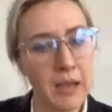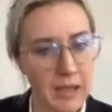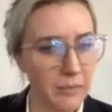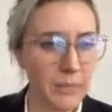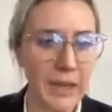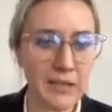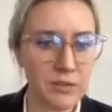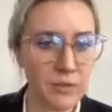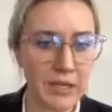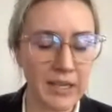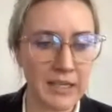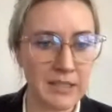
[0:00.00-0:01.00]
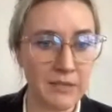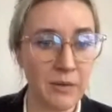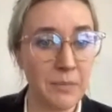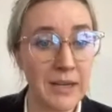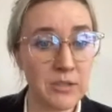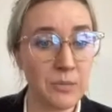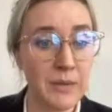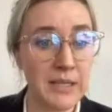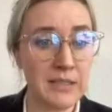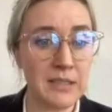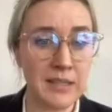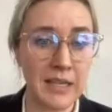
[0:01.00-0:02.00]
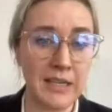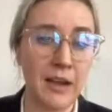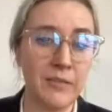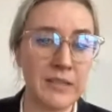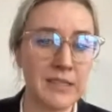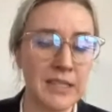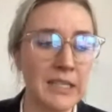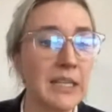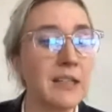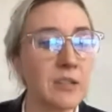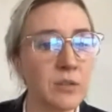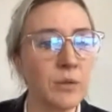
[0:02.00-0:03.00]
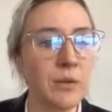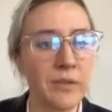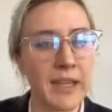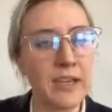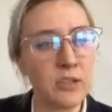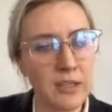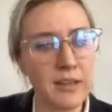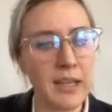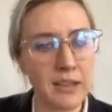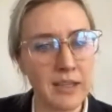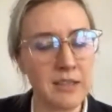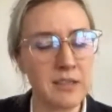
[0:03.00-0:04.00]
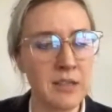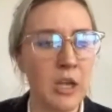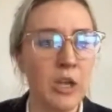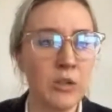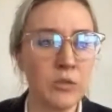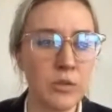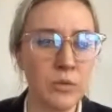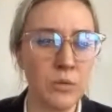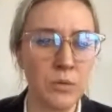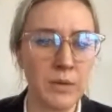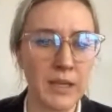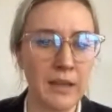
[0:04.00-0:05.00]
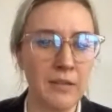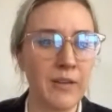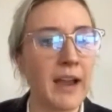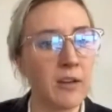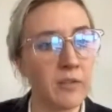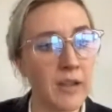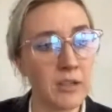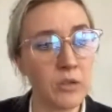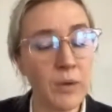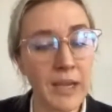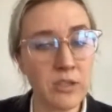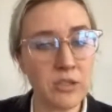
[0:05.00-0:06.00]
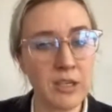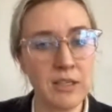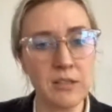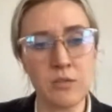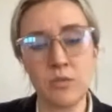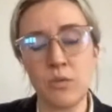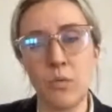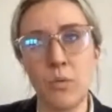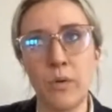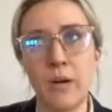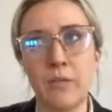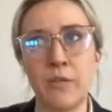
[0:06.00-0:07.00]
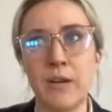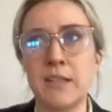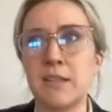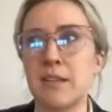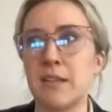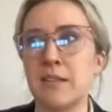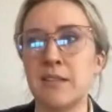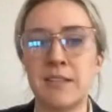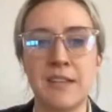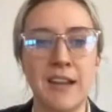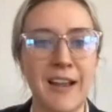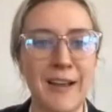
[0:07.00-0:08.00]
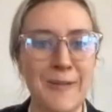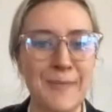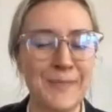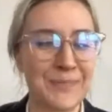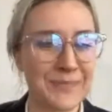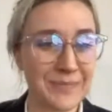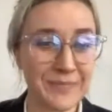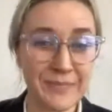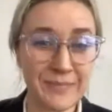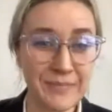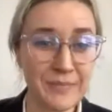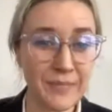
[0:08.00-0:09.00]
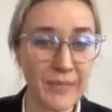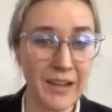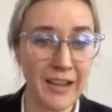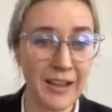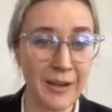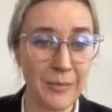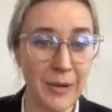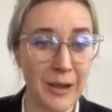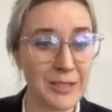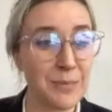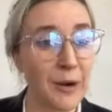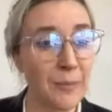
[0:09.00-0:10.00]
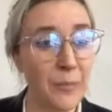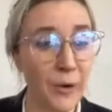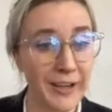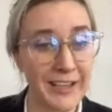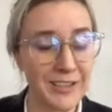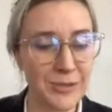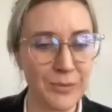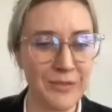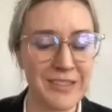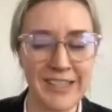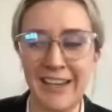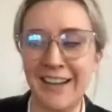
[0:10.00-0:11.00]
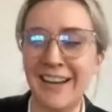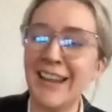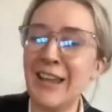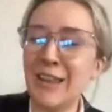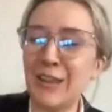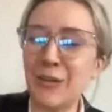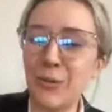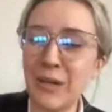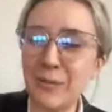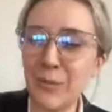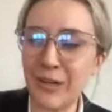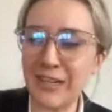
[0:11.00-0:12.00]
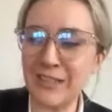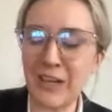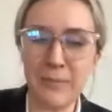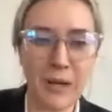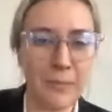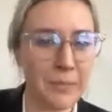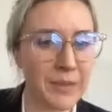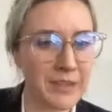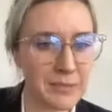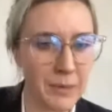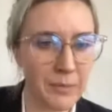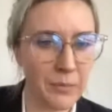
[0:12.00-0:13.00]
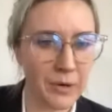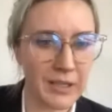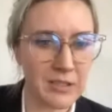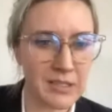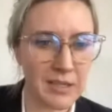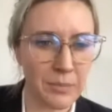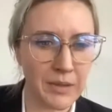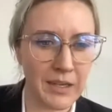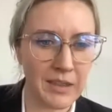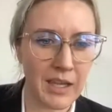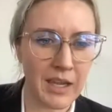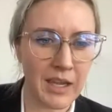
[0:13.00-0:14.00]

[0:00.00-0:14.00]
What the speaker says: banks looking at different measurements. They obviously need a certification like this to give higher valuations, or for instance, a smart mortgage. We've seen the green mortgage come up. The smart mortgage is something that